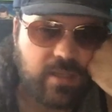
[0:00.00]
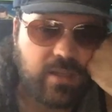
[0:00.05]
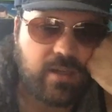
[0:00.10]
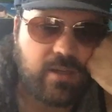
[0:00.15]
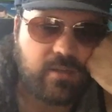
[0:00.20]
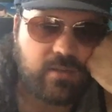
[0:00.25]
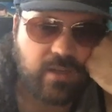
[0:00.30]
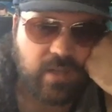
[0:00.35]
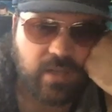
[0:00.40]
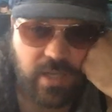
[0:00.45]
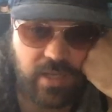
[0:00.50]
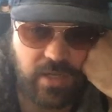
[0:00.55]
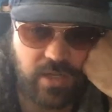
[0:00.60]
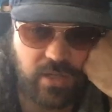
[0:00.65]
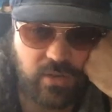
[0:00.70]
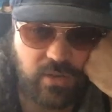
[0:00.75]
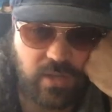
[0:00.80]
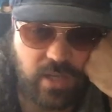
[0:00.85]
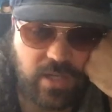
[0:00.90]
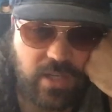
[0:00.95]

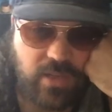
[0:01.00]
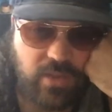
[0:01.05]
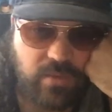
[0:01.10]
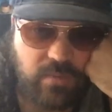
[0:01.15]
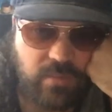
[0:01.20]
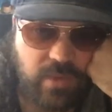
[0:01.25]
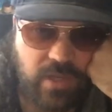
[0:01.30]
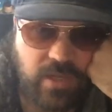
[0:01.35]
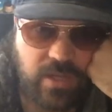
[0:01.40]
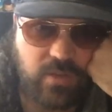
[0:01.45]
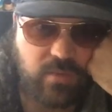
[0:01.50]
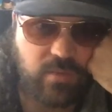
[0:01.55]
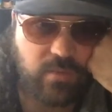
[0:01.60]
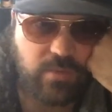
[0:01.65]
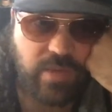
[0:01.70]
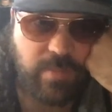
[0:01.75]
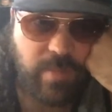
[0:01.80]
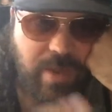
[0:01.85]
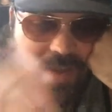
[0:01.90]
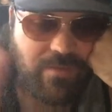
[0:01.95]
another
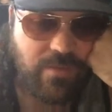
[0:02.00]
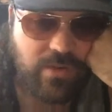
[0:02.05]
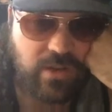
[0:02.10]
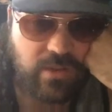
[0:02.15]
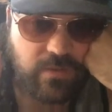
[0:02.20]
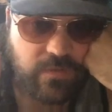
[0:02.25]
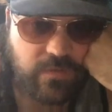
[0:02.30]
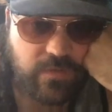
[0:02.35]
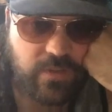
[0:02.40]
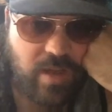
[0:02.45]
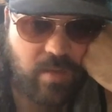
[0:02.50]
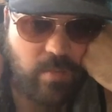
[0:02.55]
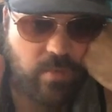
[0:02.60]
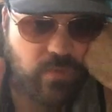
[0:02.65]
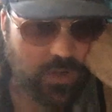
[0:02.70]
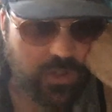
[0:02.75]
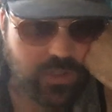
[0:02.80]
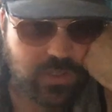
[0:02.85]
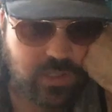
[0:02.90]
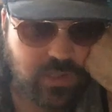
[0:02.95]
remake of another film,
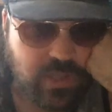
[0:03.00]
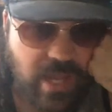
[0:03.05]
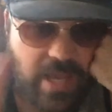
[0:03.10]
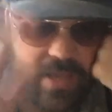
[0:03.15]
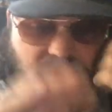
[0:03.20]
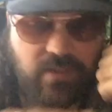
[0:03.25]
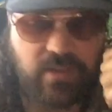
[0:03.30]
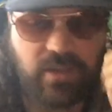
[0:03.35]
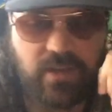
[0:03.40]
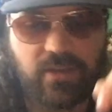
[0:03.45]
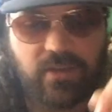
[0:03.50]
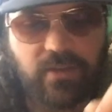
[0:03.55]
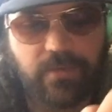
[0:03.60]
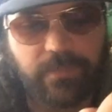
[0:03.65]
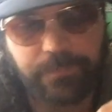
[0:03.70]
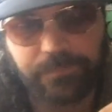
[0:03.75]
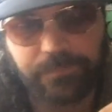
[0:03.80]
another classic.